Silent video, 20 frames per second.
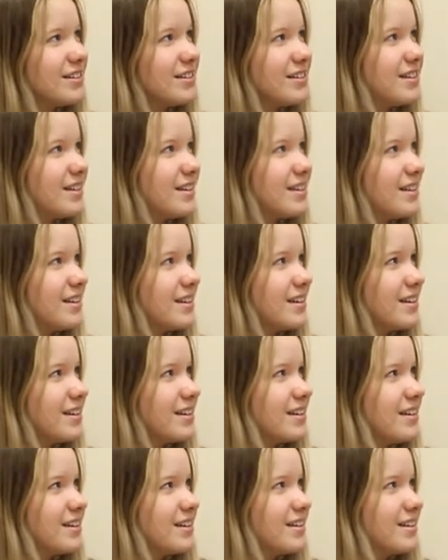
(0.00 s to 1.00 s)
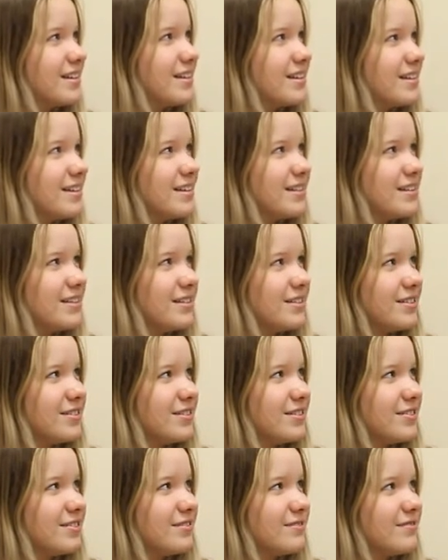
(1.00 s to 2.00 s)

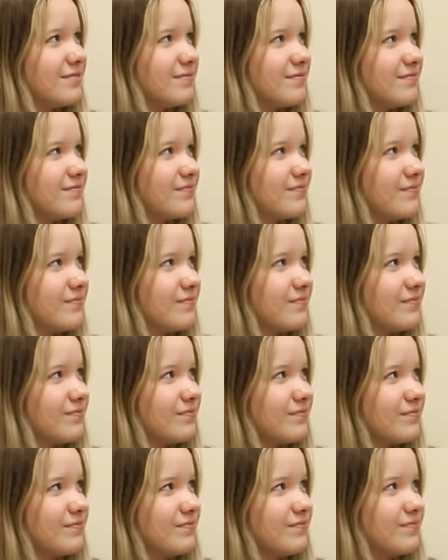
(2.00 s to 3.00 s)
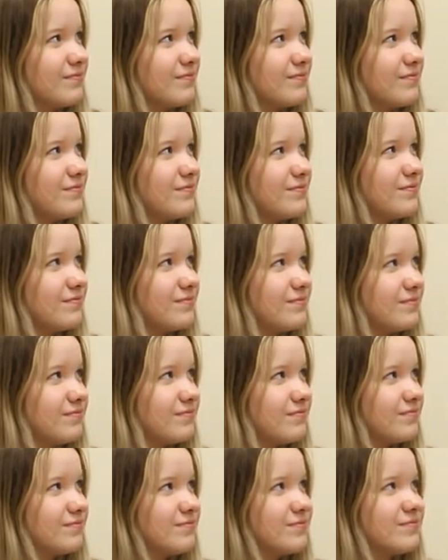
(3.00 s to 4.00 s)

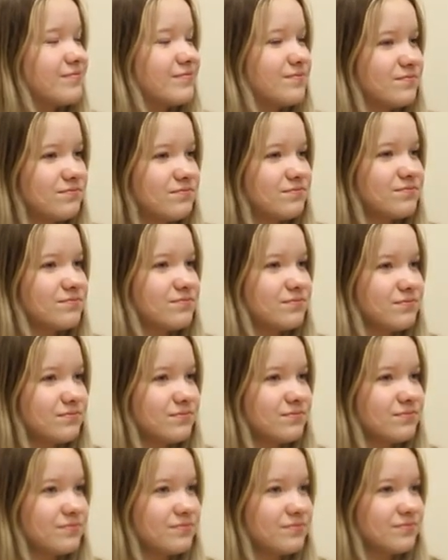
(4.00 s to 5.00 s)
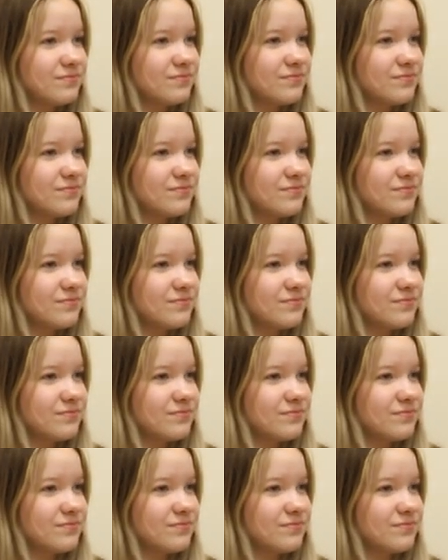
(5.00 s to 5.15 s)
[no speech]